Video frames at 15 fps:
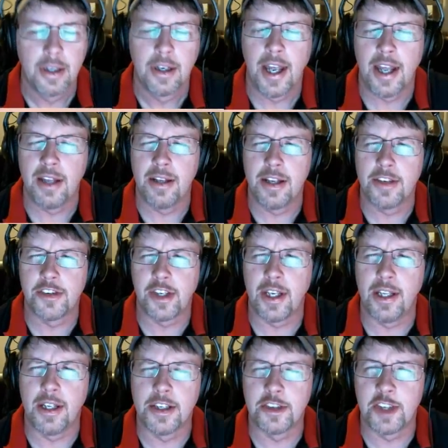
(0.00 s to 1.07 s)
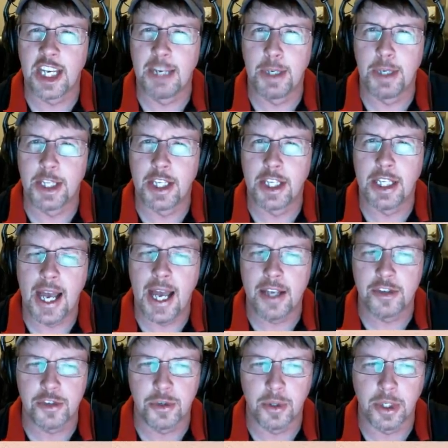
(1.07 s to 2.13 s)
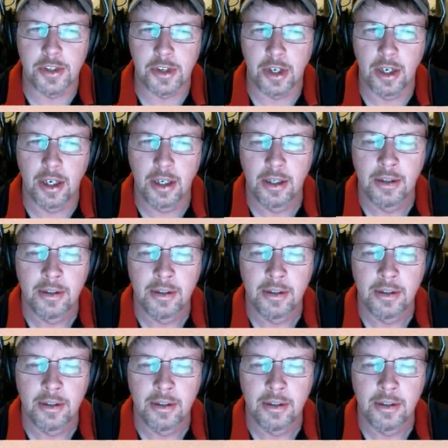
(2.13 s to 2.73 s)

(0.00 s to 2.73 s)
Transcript: And let's see, let's think about the last reason.